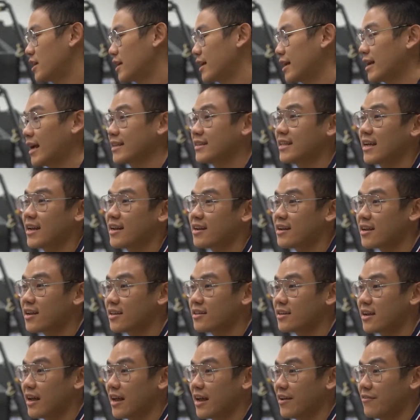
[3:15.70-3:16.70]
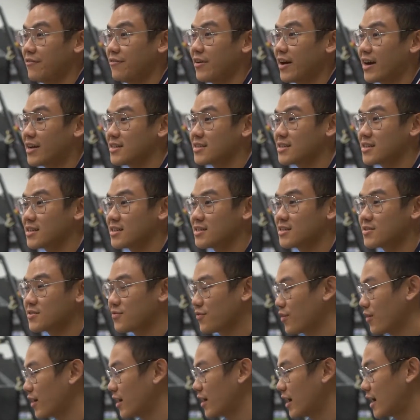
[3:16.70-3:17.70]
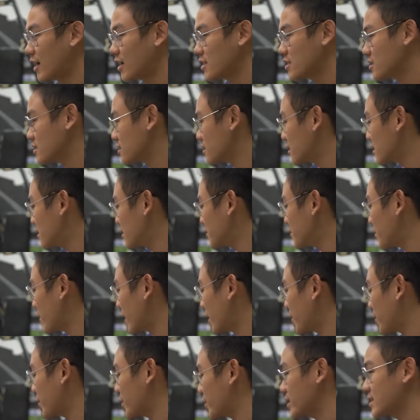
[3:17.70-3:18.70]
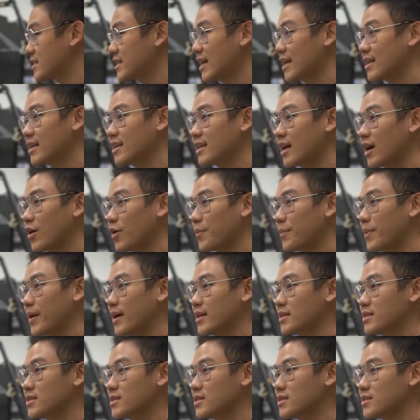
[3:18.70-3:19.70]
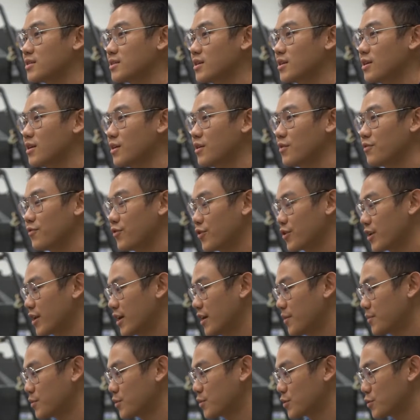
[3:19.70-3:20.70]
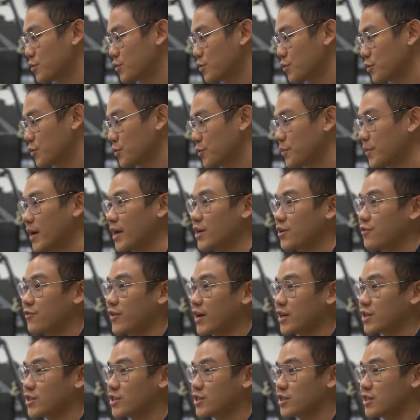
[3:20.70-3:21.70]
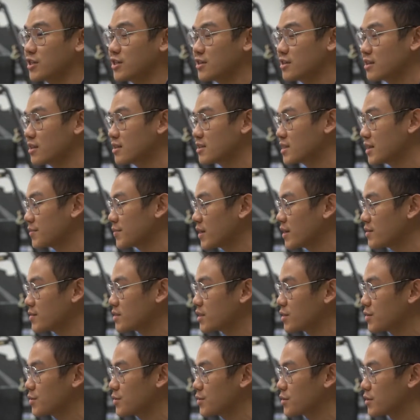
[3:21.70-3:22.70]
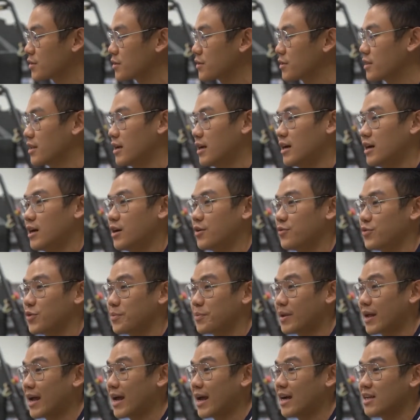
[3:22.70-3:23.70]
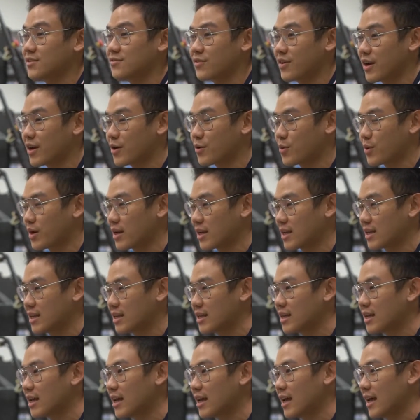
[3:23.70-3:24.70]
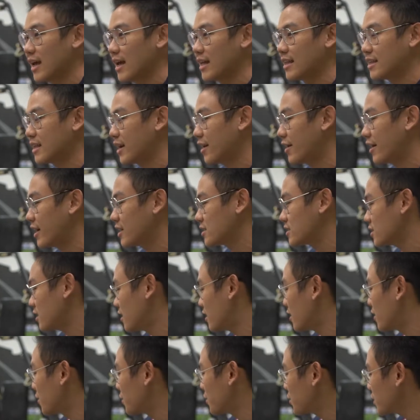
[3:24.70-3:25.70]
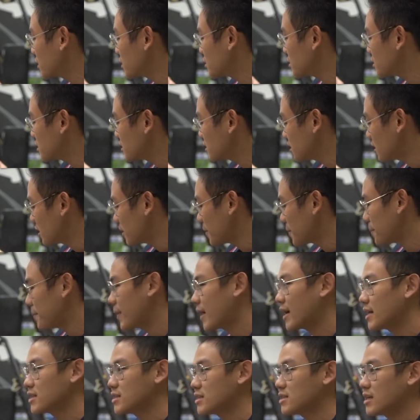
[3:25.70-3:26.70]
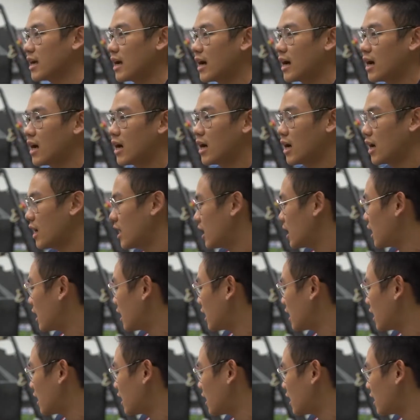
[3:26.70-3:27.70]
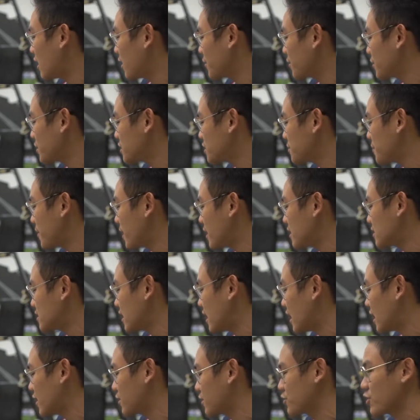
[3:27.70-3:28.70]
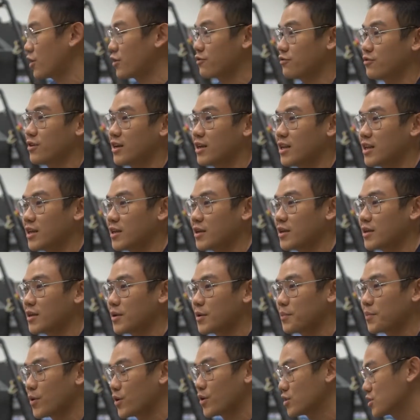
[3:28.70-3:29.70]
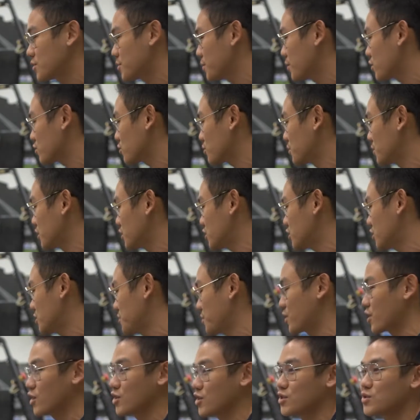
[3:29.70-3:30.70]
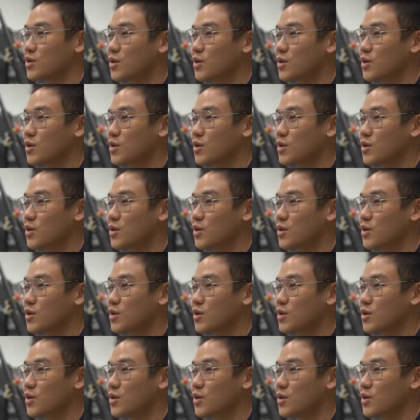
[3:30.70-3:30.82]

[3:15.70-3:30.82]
dedicated advisors for us when we send in our parts for them to manufacture. Sometimes they will reply us very quickly and tell us which parts are not really possible to machine, because